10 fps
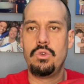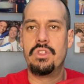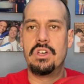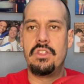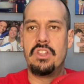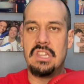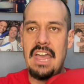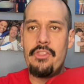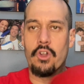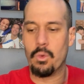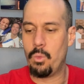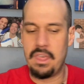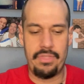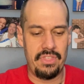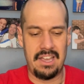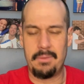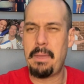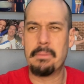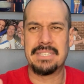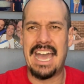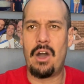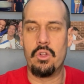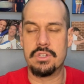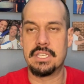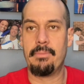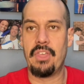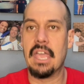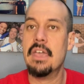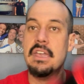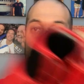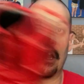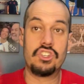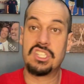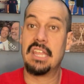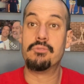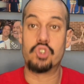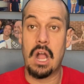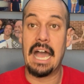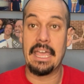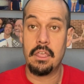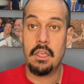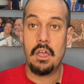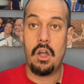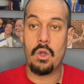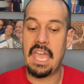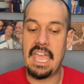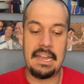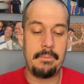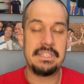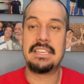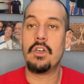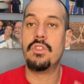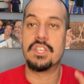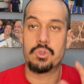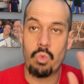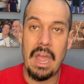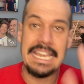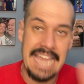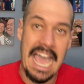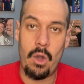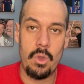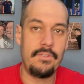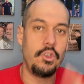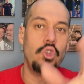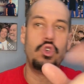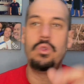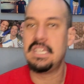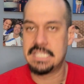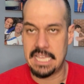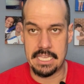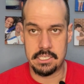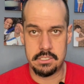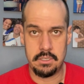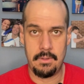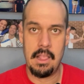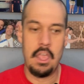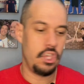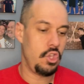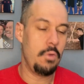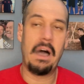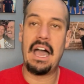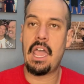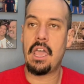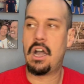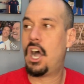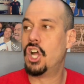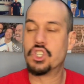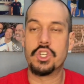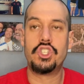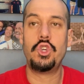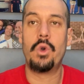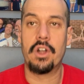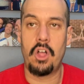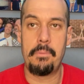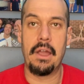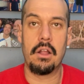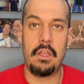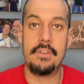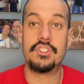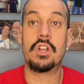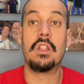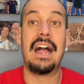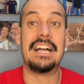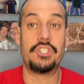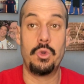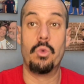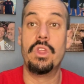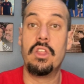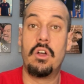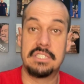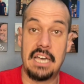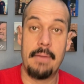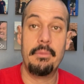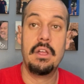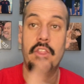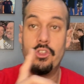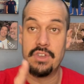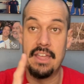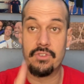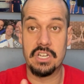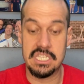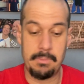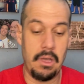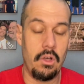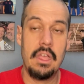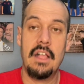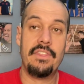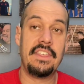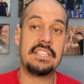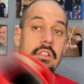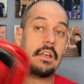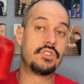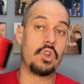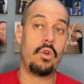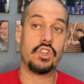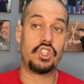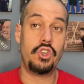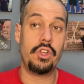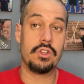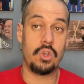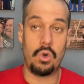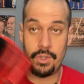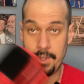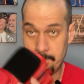the leather with a paper towel or something, and I'll just let them dry, okay? And I'm going to tell you this right now. If you do these things, you buy $100, $200 pair of gloves, they're going to last you a really long time. They're never going to smell. These gloves are over 2 years old.